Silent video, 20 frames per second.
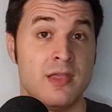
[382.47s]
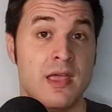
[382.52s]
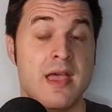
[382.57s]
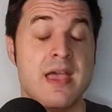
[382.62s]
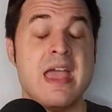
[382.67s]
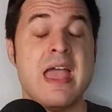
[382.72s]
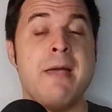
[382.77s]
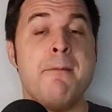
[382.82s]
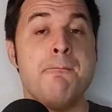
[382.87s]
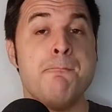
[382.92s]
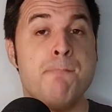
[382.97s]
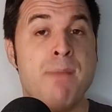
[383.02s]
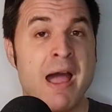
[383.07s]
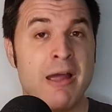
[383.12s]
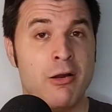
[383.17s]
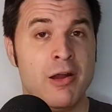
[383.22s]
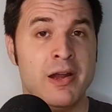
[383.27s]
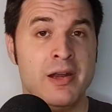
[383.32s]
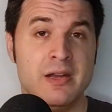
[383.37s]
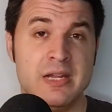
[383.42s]
and
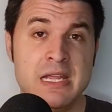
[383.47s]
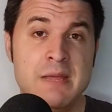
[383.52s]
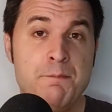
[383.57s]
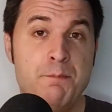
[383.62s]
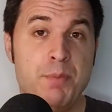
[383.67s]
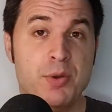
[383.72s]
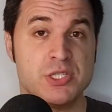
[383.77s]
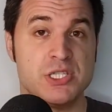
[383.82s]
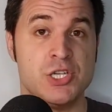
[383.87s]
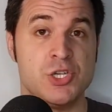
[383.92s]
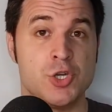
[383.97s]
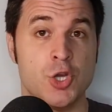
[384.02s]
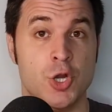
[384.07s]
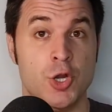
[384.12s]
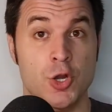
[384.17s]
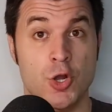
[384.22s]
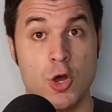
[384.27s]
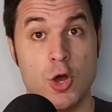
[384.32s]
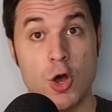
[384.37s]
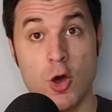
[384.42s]
violent imposition
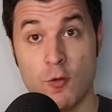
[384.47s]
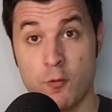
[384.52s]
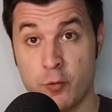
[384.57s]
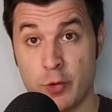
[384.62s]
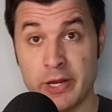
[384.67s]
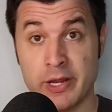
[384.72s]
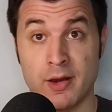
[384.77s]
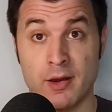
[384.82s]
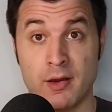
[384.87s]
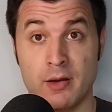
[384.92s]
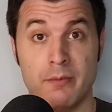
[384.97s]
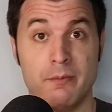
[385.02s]
of will.